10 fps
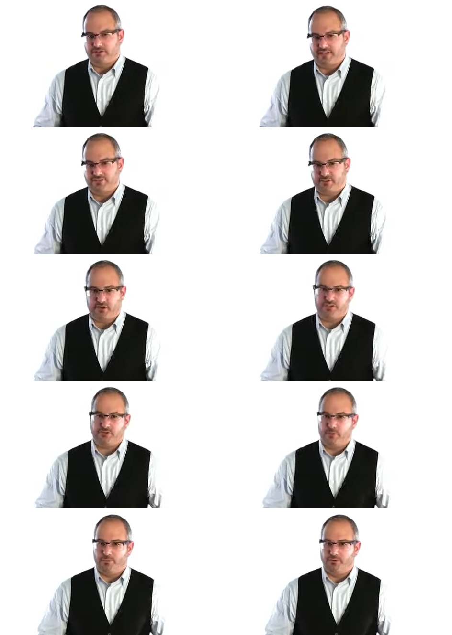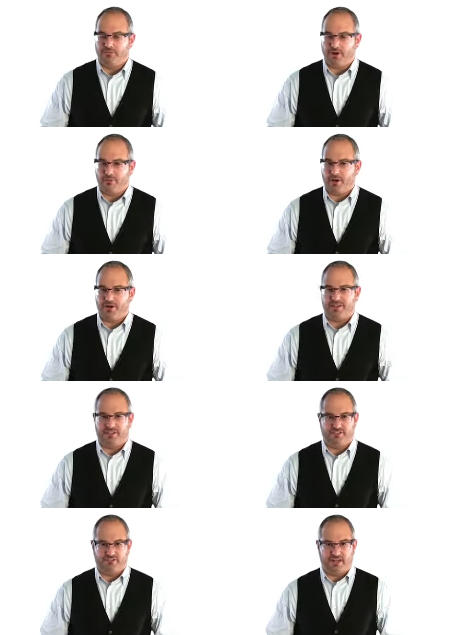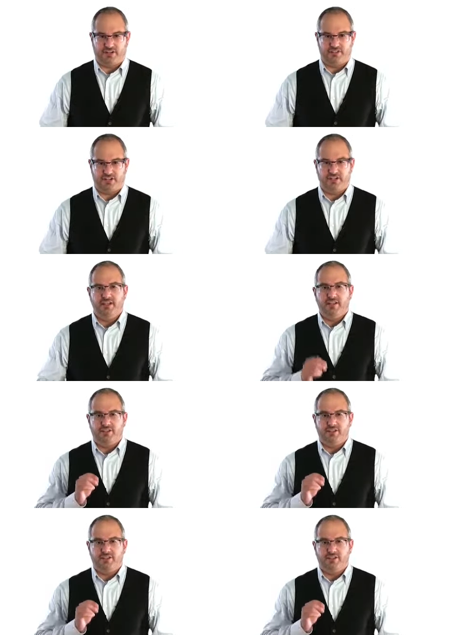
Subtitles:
research to improve our marketing strategy